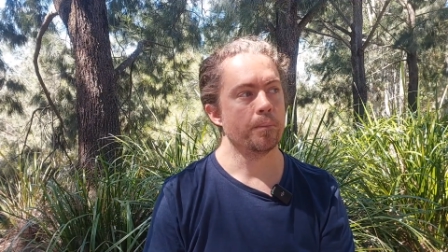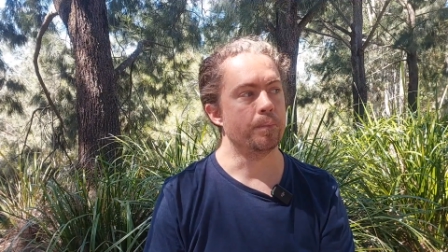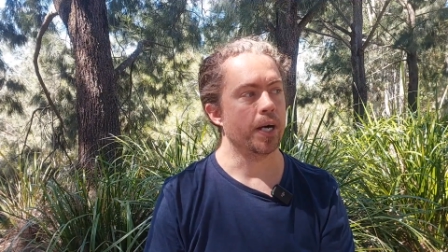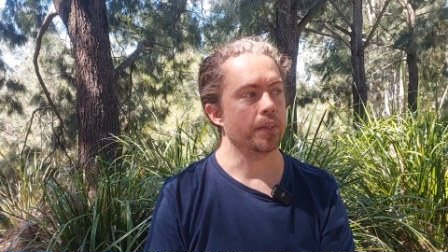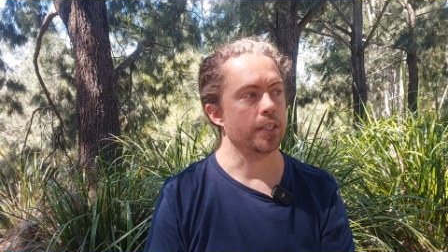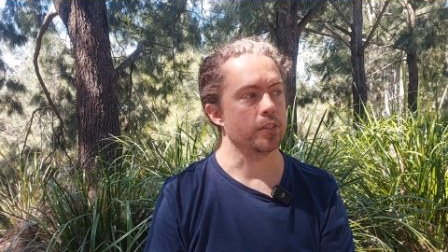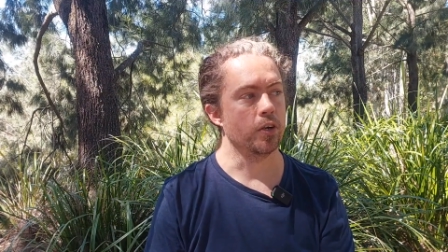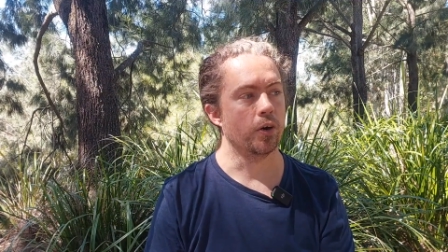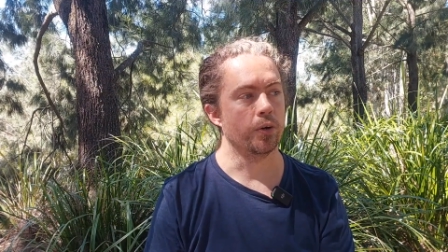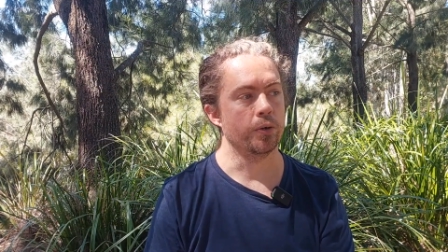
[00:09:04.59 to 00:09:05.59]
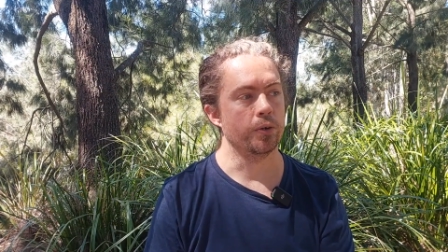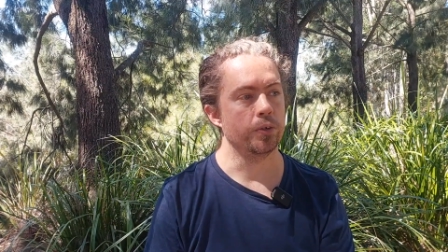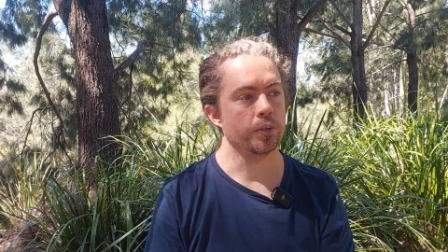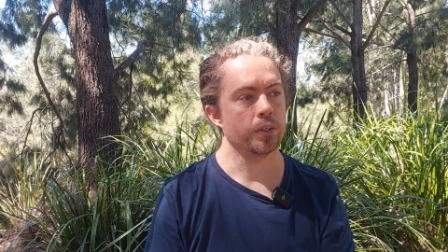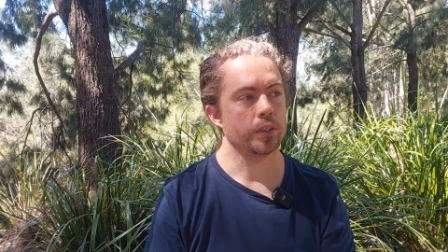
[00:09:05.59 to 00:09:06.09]
But there's
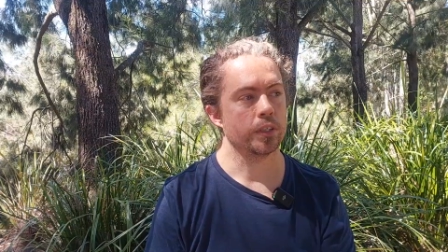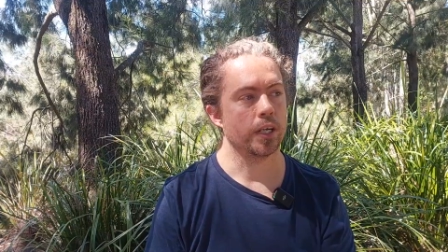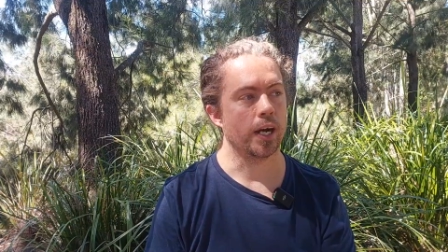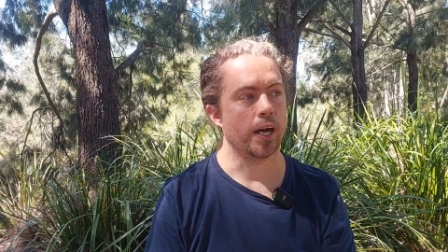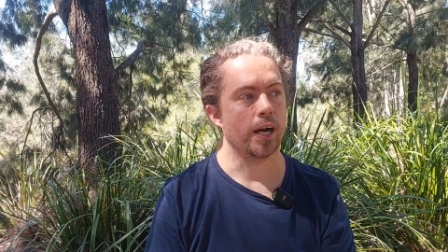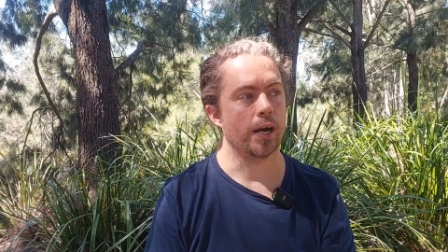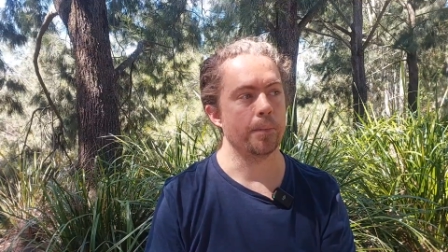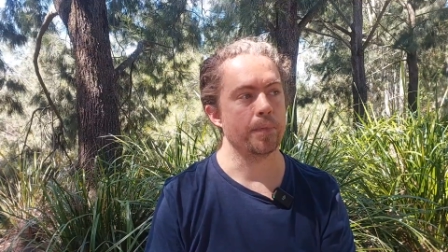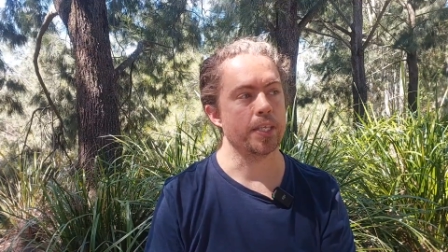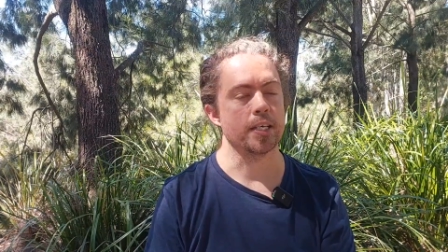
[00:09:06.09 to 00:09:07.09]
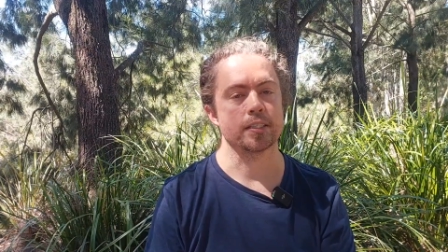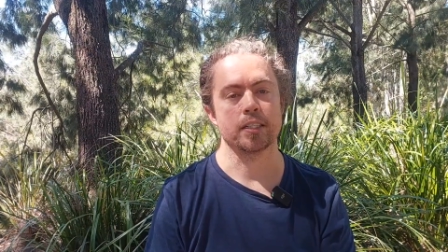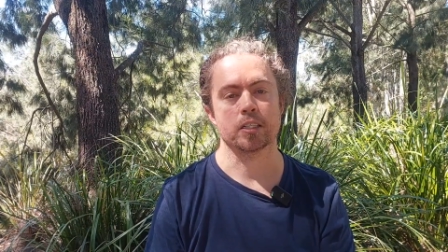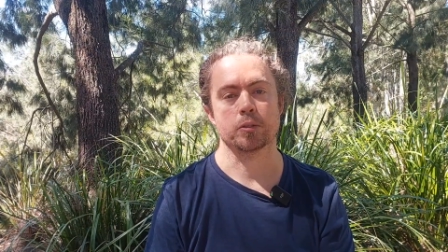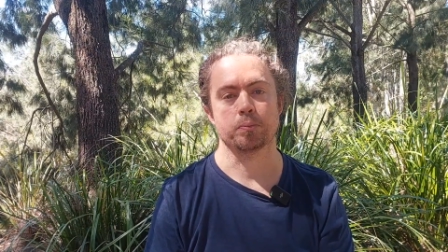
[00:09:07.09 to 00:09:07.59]
no, it
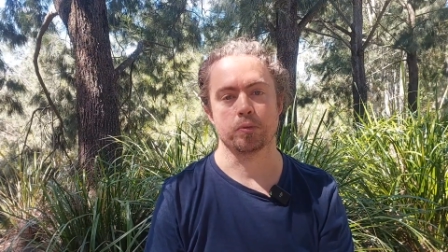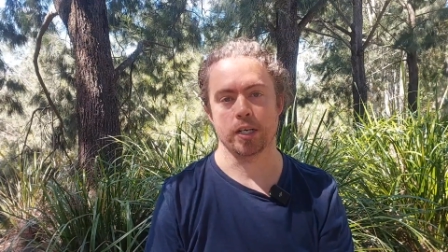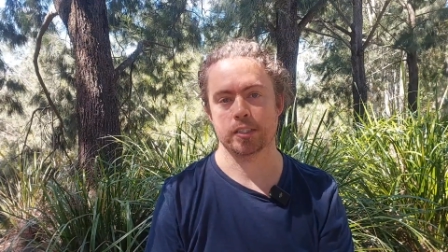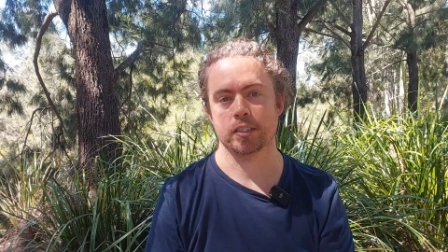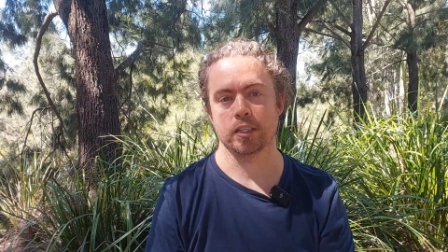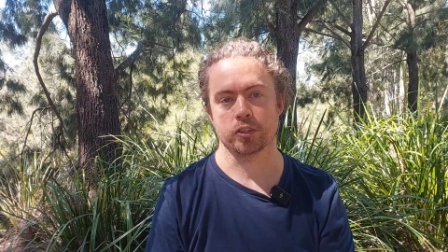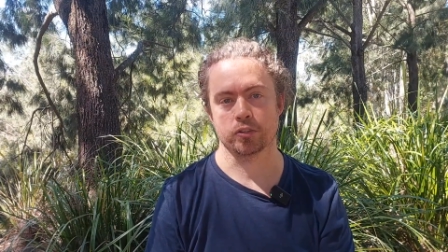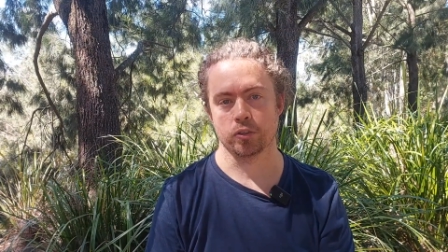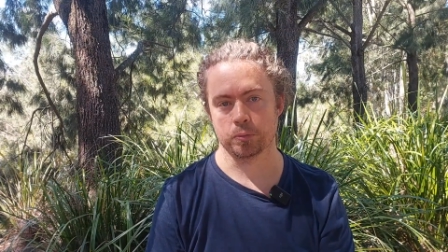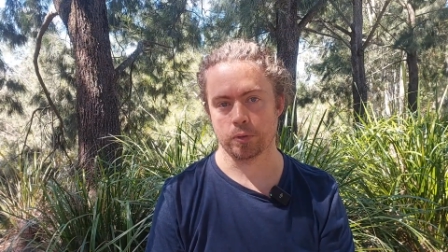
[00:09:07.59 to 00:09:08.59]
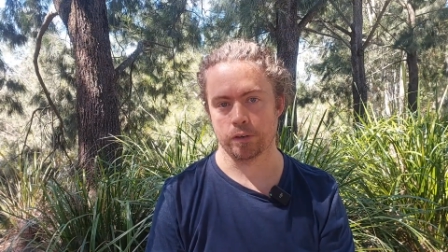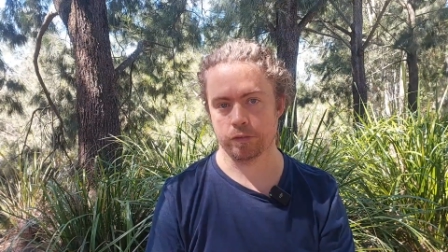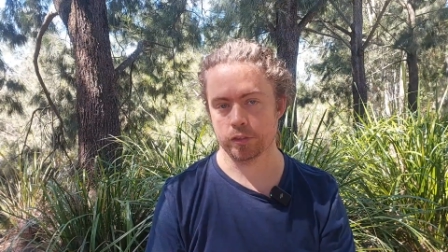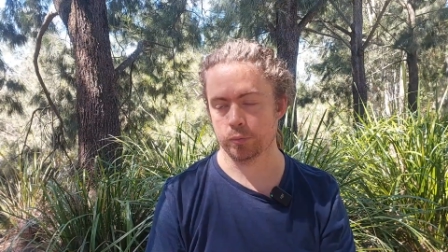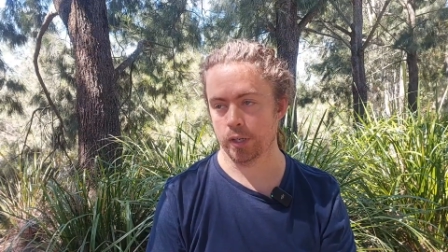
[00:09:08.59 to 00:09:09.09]
doesn't express a strong
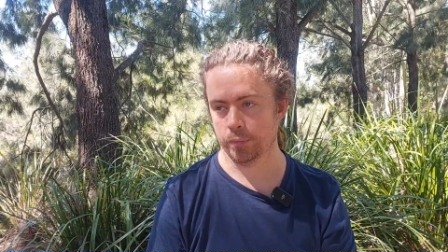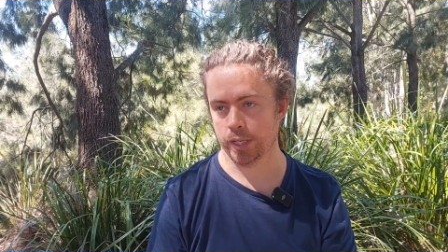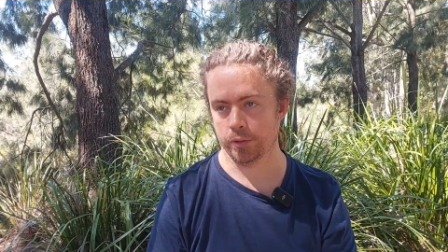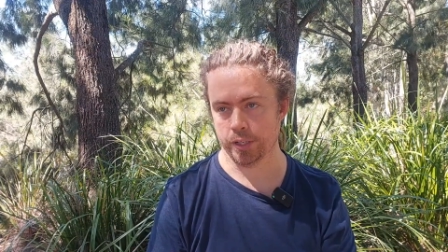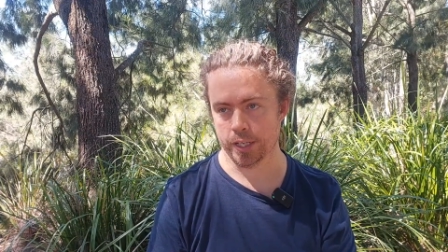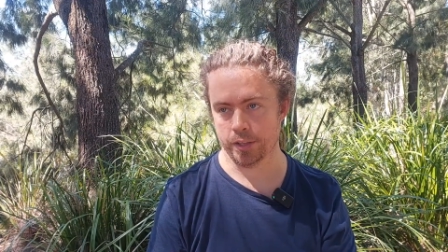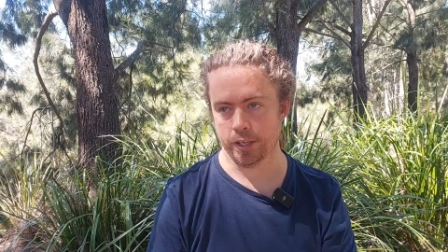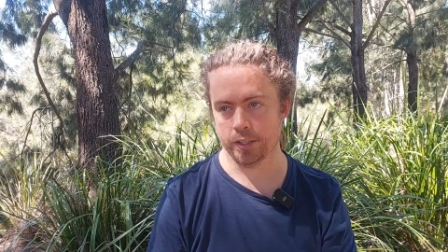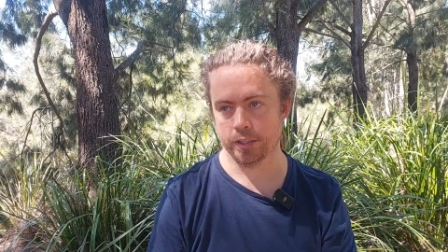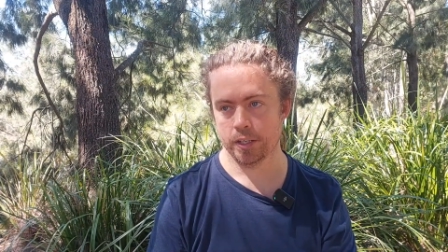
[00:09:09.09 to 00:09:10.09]
preference one way or the other.